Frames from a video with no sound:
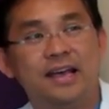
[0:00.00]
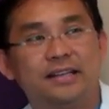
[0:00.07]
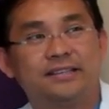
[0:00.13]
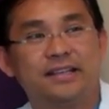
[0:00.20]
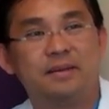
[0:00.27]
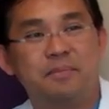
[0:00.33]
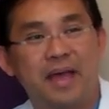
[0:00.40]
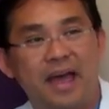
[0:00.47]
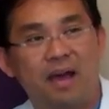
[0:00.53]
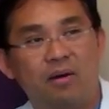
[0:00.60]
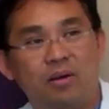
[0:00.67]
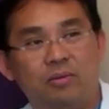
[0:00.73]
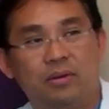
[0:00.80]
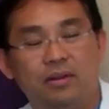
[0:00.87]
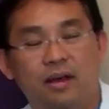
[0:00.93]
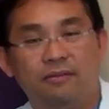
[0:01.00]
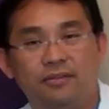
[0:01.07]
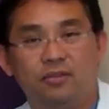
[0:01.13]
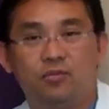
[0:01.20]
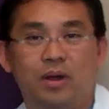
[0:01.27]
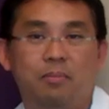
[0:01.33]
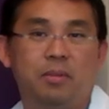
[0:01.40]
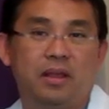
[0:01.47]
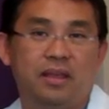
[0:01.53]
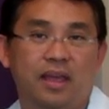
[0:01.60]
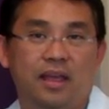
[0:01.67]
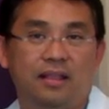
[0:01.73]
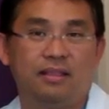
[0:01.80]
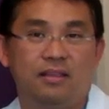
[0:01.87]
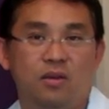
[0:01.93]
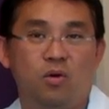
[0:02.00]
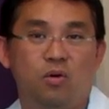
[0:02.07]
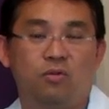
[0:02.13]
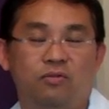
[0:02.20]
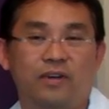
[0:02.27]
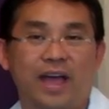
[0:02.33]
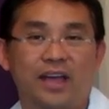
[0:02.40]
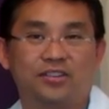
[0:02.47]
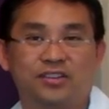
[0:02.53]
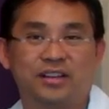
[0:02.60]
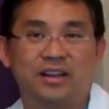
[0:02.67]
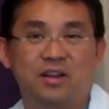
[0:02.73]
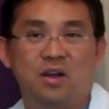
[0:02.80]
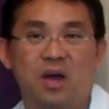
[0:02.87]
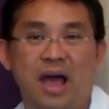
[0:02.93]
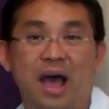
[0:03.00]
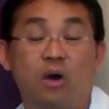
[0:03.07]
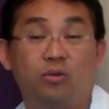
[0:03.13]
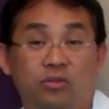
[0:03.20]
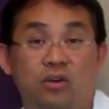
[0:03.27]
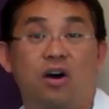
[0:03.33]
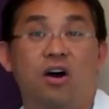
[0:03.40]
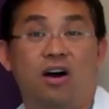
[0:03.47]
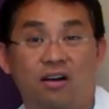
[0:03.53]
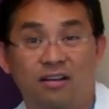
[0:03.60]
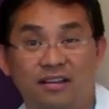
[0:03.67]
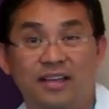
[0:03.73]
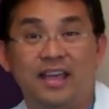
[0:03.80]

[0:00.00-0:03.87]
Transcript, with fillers: somehow we'd love to replicate the old-fashioned house call,